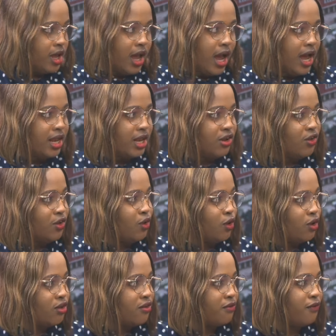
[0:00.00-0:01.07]
and it's
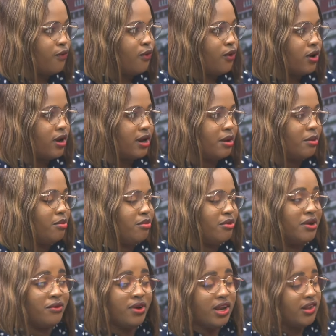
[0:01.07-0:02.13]
not for
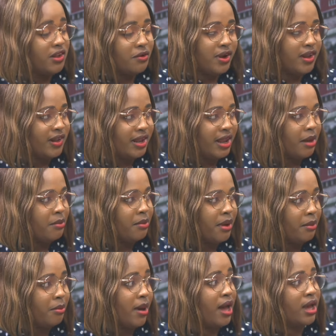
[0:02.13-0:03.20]
reintegrating them
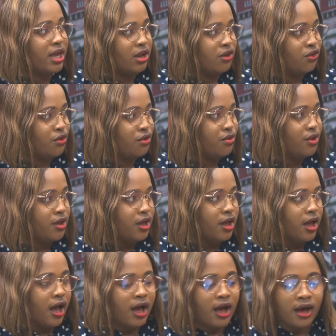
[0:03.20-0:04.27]
back into
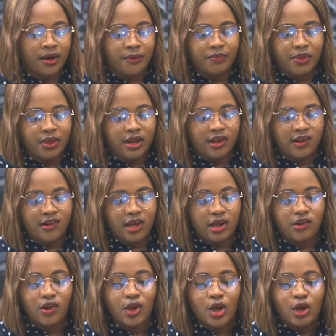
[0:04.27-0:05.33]
the state.